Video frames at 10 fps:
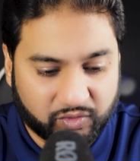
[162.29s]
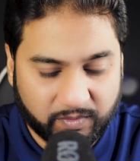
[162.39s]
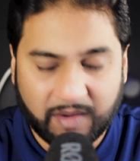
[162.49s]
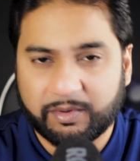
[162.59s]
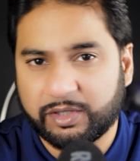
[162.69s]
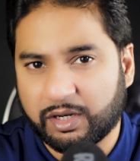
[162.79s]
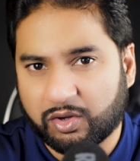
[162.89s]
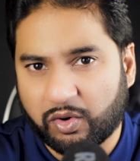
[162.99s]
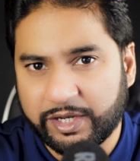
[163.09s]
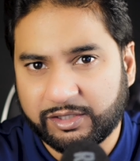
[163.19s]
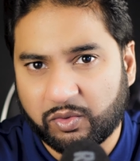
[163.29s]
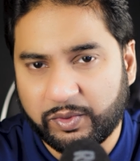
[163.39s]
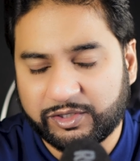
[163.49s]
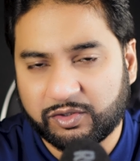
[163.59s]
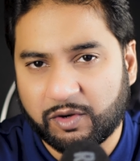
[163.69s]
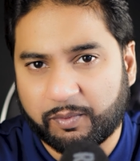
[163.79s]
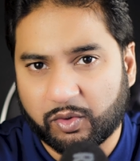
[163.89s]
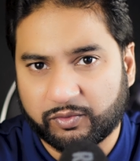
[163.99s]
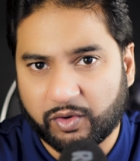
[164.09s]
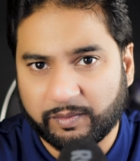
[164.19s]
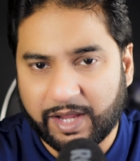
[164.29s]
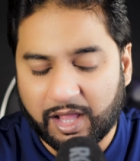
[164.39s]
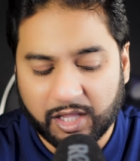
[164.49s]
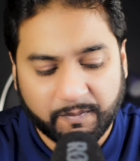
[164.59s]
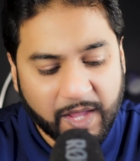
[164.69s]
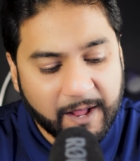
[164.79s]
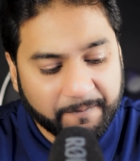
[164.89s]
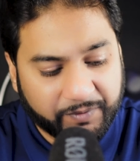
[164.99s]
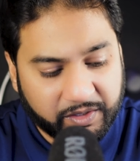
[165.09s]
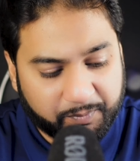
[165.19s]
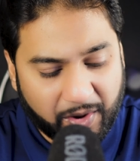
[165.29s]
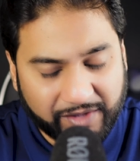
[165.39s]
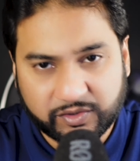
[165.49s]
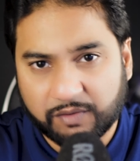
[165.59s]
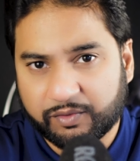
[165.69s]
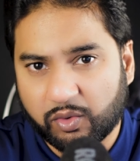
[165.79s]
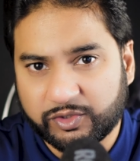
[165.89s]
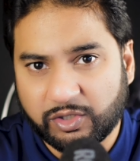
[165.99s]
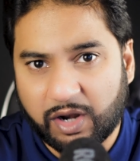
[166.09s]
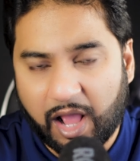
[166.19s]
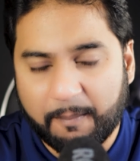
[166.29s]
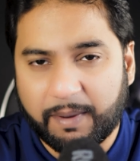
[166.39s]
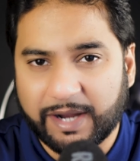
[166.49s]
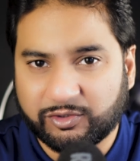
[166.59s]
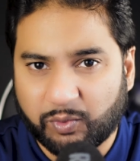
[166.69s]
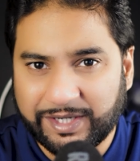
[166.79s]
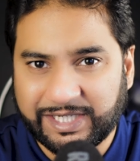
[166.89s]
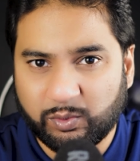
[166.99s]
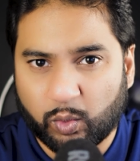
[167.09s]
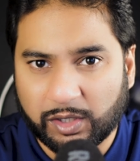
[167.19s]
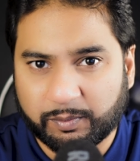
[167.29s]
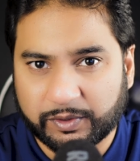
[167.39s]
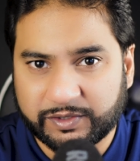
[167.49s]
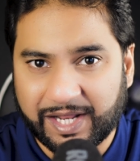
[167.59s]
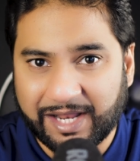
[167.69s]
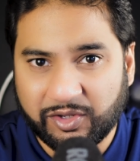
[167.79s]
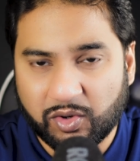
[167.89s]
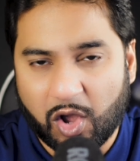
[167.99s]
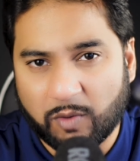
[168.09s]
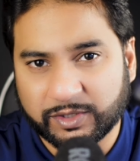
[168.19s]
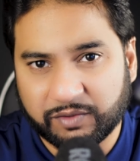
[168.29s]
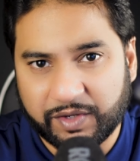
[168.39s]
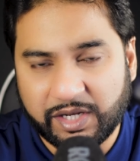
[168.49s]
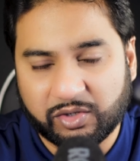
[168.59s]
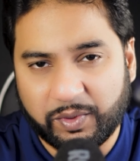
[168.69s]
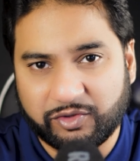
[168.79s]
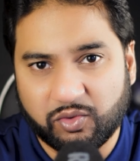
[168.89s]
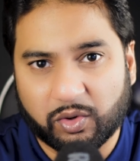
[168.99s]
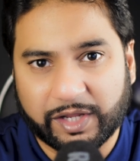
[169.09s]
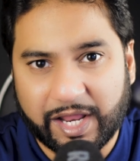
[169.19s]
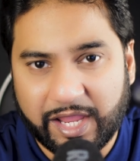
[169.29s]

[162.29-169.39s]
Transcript: Remember that according to a recent report from Gallup, the prices of grocery are up by 21%, and you know how much of an increase you're getting